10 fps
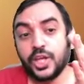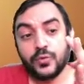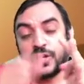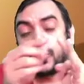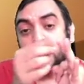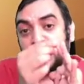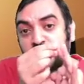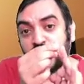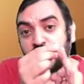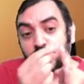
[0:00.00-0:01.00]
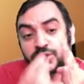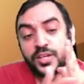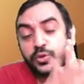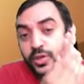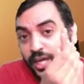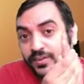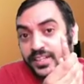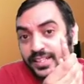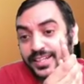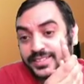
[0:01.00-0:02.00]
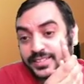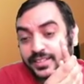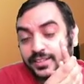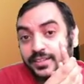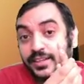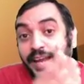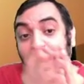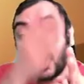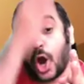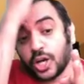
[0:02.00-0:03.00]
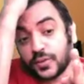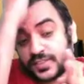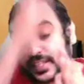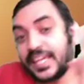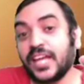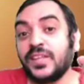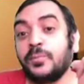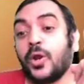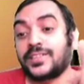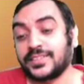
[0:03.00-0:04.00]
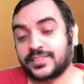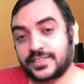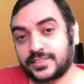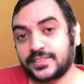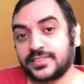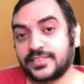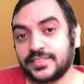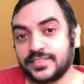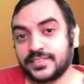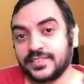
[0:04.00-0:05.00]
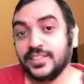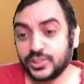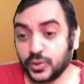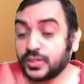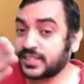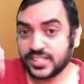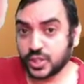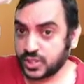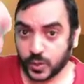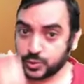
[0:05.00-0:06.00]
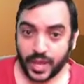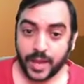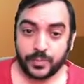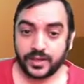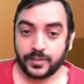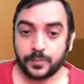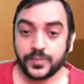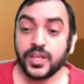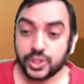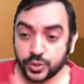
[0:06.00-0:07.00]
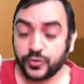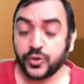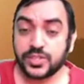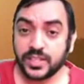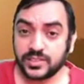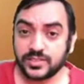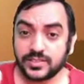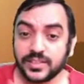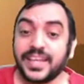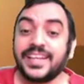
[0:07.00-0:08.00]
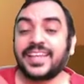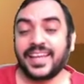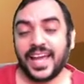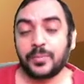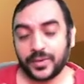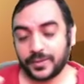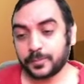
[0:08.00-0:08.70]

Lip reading: We took Nifty future to cover the risk, and all of three gave them losses. So that situation also happened. So futures, it can happen.